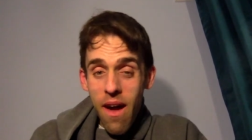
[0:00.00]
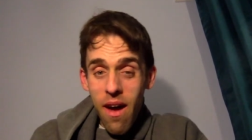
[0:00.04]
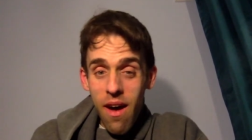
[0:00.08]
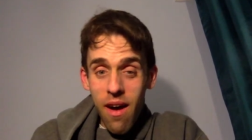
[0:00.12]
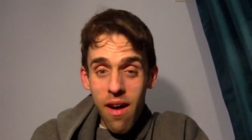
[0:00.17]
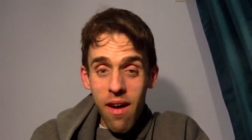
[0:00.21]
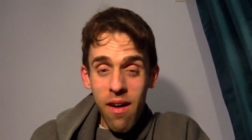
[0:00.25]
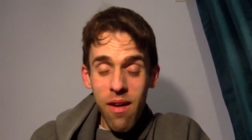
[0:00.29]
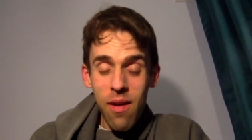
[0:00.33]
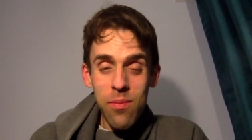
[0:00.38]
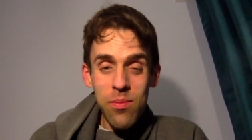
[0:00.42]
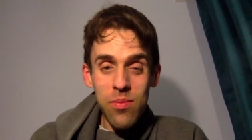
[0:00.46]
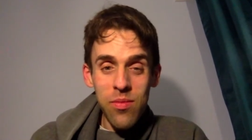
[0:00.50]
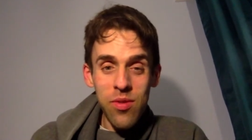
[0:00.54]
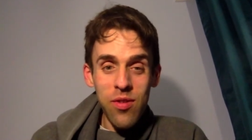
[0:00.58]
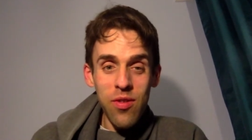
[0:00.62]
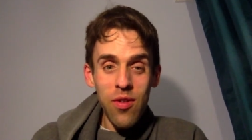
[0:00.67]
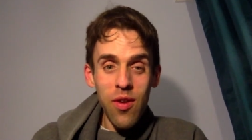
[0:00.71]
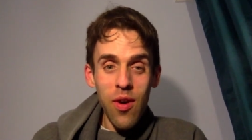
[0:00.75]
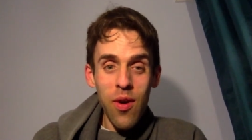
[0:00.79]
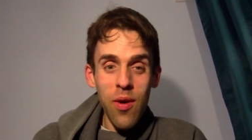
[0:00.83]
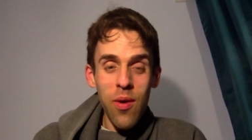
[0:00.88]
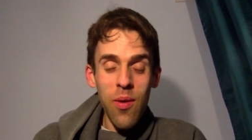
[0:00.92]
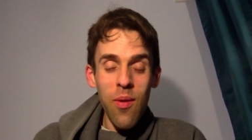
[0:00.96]
Um,
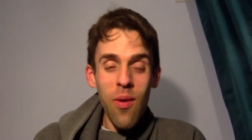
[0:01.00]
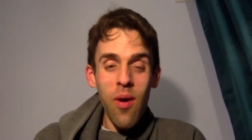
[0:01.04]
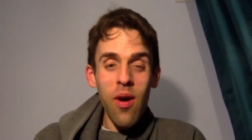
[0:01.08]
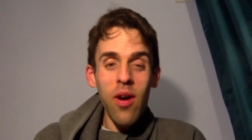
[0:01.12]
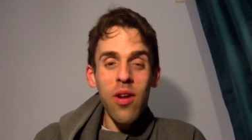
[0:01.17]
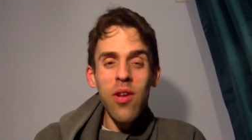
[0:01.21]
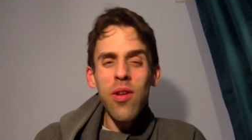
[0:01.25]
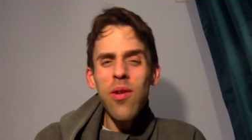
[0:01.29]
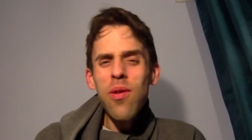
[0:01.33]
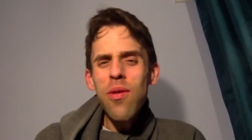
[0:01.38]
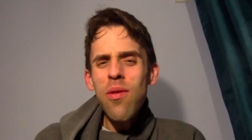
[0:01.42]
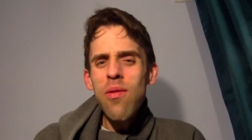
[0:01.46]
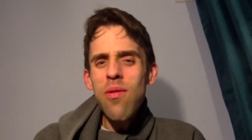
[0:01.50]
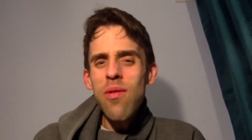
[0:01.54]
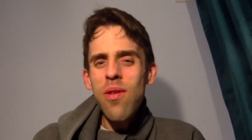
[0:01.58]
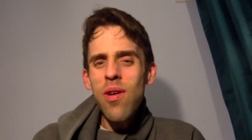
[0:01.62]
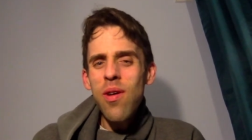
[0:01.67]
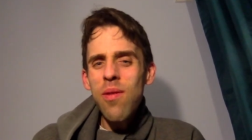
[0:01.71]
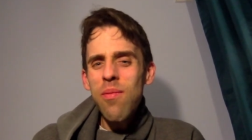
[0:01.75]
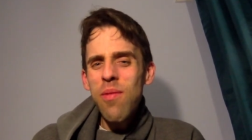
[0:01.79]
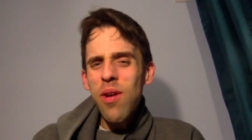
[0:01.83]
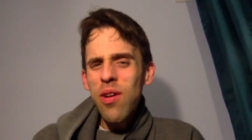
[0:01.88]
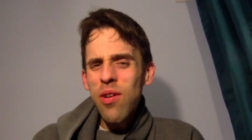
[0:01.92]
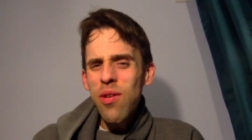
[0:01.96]
so I knew
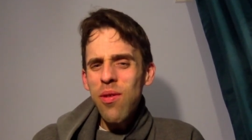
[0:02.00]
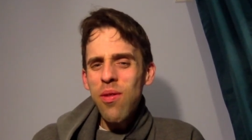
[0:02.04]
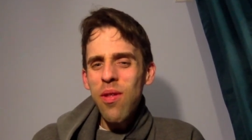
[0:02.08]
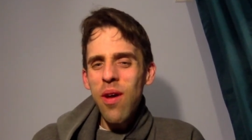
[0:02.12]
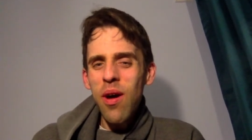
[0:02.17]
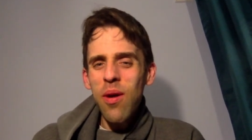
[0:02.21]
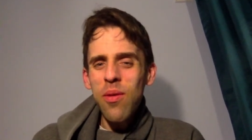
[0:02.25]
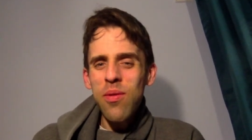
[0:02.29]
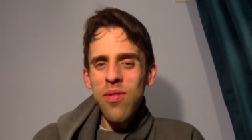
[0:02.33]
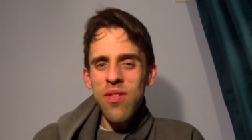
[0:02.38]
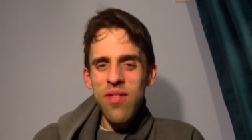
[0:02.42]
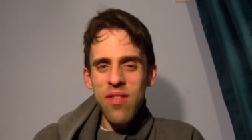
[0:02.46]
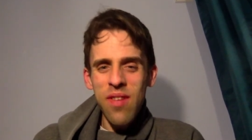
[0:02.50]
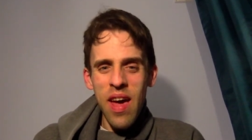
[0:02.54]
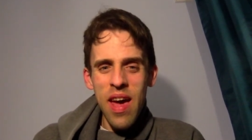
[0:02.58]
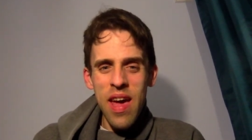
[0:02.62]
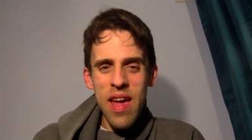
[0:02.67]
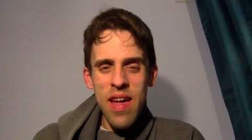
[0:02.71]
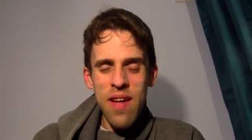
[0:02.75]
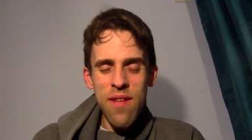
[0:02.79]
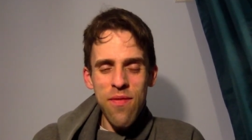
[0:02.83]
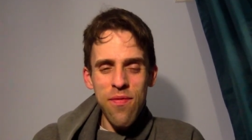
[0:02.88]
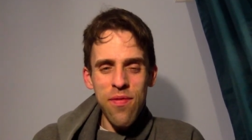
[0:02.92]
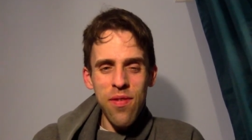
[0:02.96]
um, I knew that I was
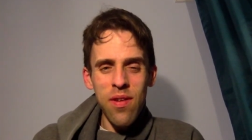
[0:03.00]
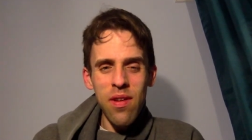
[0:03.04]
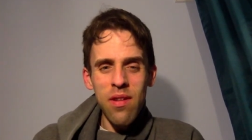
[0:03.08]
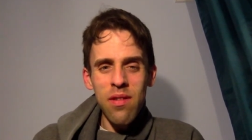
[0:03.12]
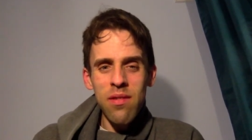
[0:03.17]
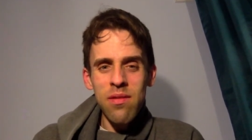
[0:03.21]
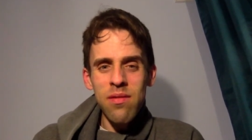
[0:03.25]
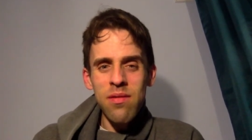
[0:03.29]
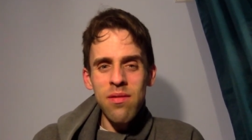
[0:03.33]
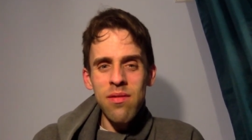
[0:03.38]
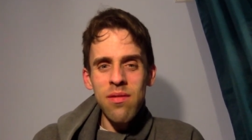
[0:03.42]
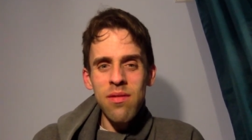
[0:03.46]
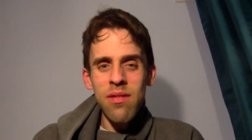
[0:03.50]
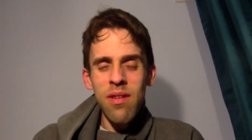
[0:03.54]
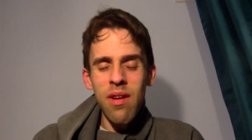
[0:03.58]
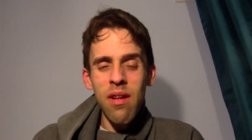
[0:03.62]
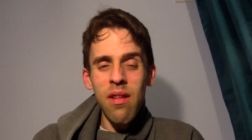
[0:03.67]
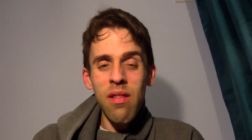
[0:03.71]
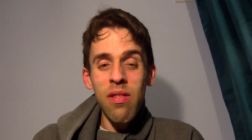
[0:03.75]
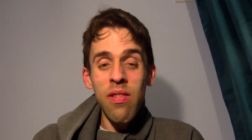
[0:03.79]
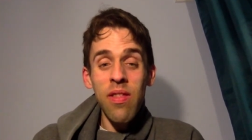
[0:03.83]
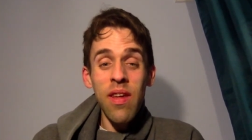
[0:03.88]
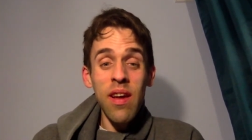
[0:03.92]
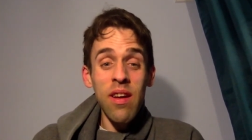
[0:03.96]
safe and
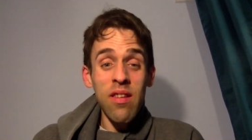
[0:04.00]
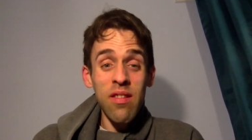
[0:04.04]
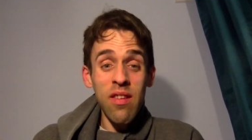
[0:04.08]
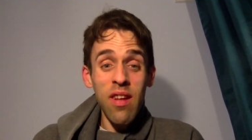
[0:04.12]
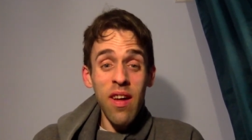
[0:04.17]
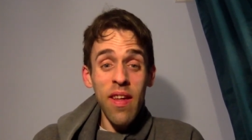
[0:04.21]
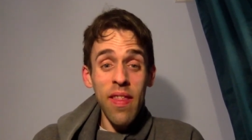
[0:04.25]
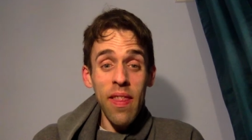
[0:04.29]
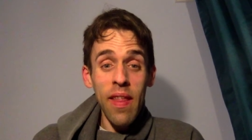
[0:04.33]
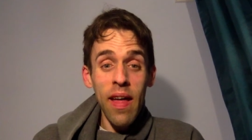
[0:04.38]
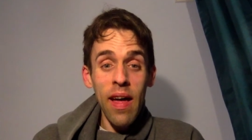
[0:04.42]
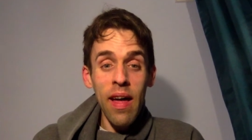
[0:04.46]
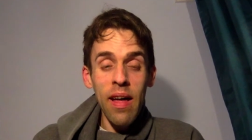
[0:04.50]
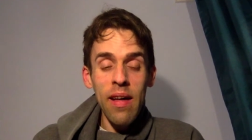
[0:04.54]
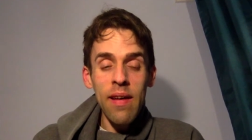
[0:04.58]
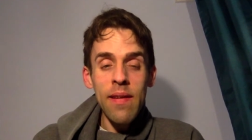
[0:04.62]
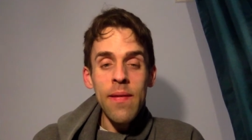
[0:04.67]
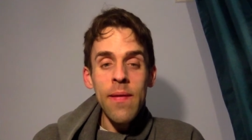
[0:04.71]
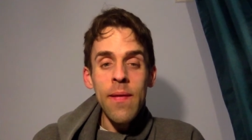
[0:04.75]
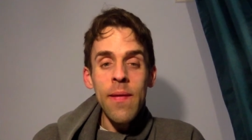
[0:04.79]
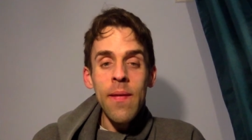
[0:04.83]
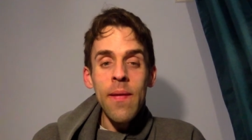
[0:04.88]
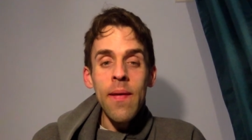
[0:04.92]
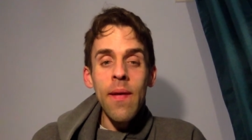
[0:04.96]
and things like that.
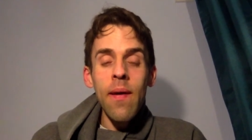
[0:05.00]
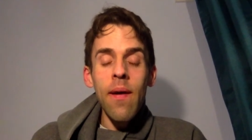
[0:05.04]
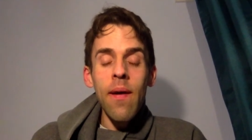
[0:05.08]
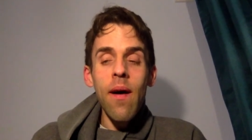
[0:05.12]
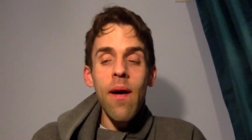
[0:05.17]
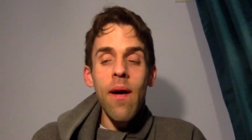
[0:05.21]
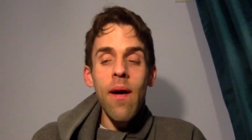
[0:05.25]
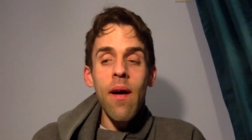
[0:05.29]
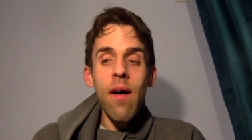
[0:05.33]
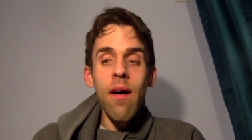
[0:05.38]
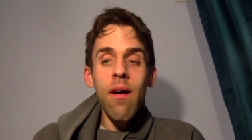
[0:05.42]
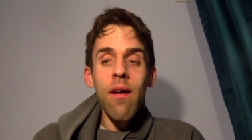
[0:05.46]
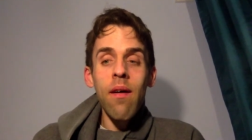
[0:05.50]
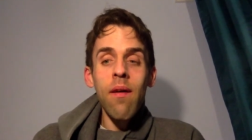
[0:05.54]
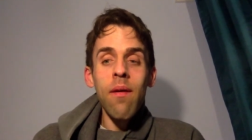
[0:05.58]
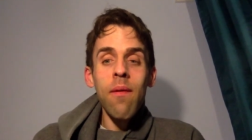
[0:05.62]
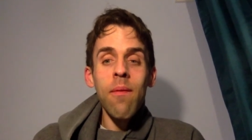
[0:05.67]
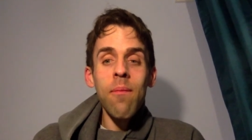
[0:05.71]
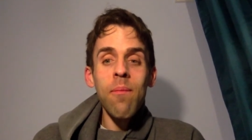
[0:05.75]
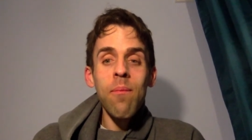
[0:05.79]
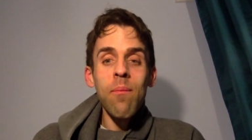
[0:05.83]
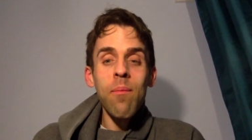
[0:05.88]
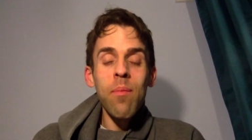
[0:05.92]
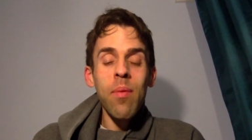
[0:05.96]

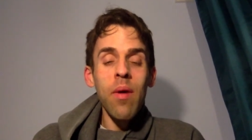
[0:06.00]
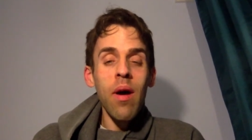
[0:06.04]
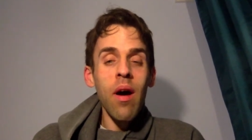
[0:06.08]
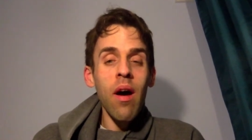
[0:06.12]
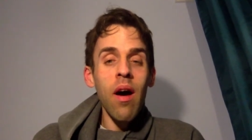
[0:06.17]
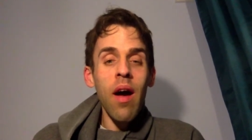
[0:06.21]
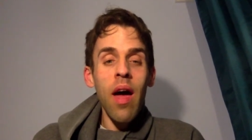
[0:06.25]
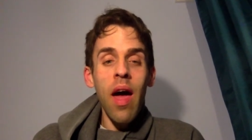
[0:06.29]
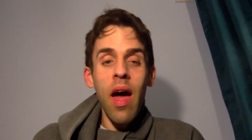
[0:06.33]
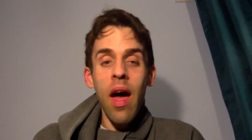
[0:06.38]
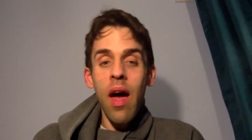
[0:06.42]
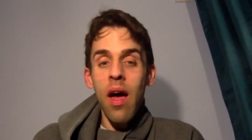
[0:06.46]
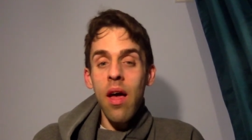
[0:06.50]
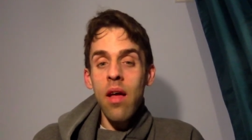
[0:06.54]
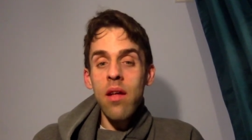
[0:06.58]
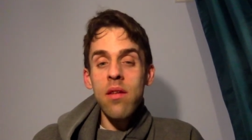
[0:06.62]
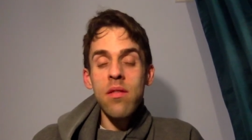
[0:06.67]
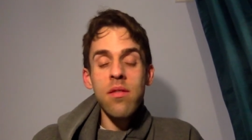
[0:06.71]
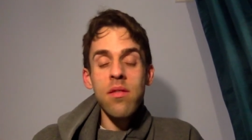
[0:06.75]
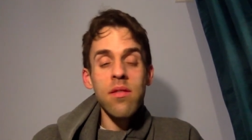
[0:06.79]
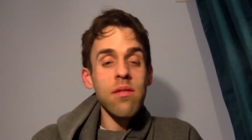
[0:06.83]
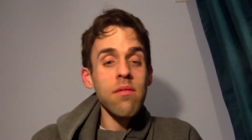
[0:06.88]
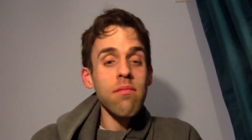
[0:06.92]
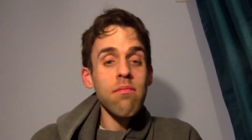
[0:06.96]
Um, but I
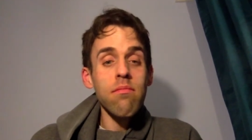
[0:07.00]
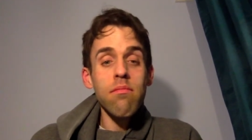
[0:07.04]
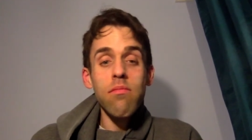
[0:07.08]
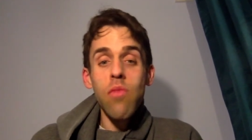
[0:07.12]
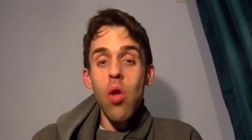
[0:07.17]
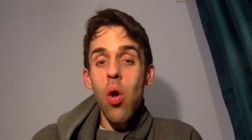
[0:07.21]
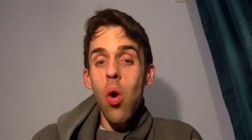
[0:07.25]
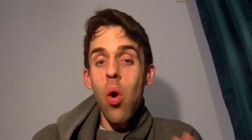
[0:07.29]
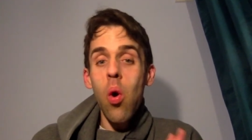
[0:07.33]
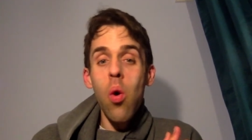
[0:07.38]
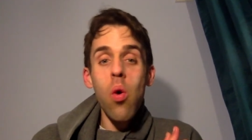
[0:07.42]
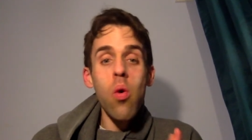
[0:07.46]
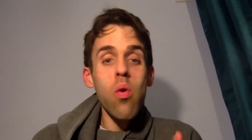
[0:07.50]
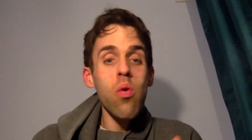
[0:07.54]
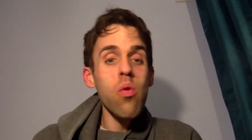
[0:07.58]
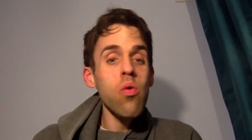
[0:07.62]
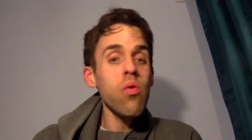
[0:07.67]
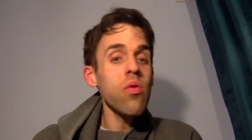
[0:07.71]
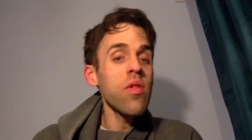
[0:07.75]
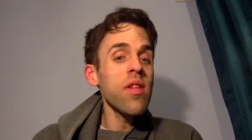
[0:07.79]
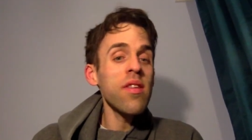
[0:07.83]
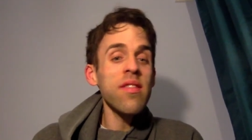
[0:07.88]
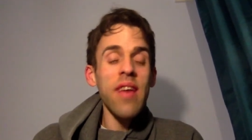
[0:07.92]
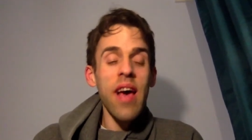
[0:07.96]
had all
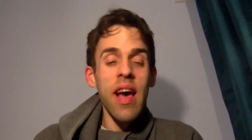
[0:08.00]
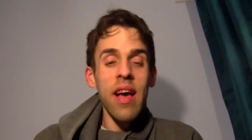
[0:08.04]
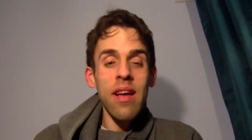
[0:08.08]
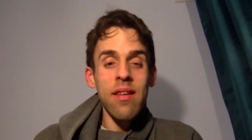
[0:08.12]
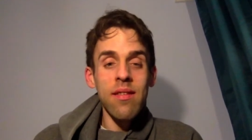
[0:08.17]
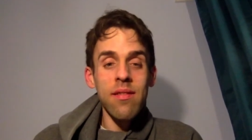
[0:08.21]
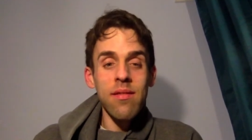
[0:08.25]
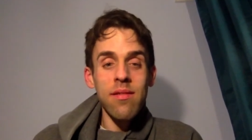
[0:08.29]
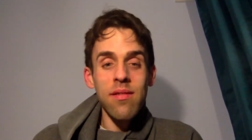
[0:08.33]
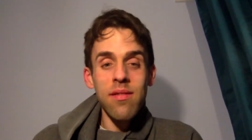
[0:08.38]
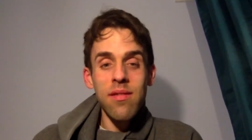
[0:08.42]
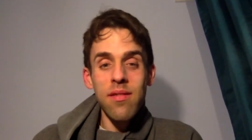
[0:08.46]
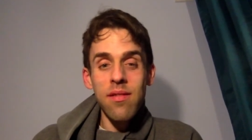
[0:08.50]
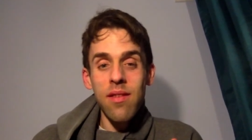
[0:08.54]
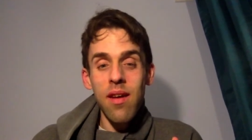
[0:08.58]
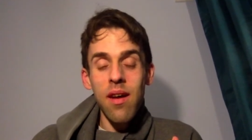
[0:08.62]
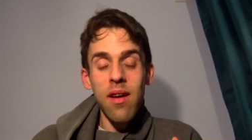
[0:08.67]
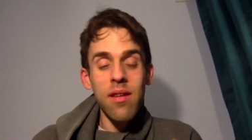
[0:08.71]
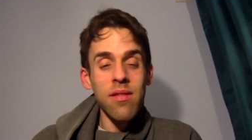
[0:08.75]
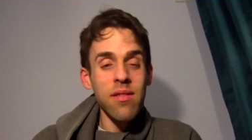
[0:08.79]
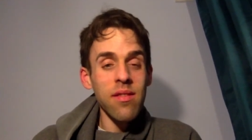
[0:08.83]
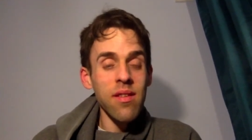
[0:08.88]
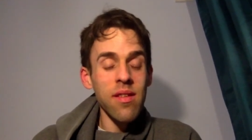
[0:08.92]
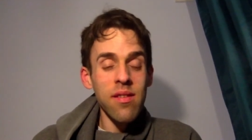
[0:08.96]
the tests
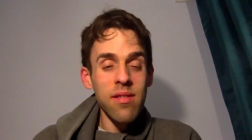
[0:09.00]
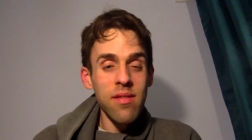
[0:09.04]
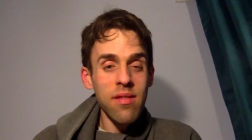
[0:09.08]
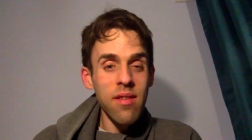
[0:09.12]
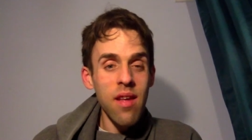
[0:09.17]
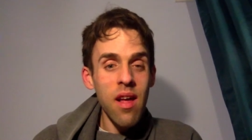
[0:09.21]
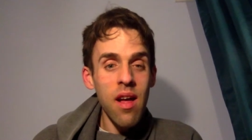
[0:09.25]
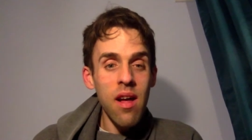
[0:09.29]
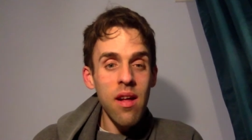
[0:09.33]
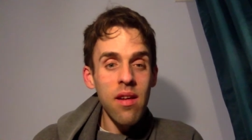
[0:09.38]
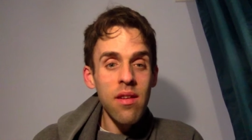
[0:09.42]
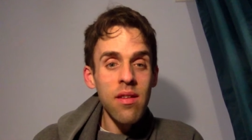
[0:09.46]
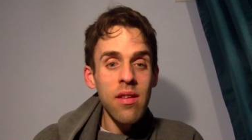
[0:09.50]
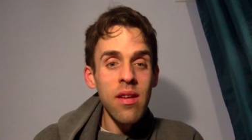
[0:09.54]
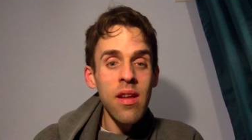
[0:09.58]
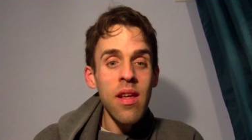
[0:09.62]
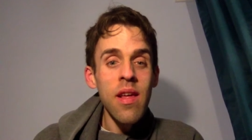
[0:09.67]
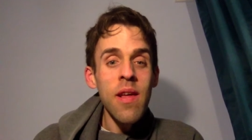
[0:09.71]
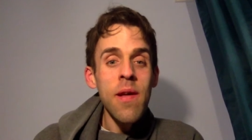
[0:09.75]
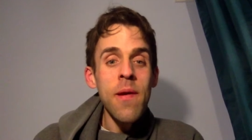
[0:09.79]
under the sun,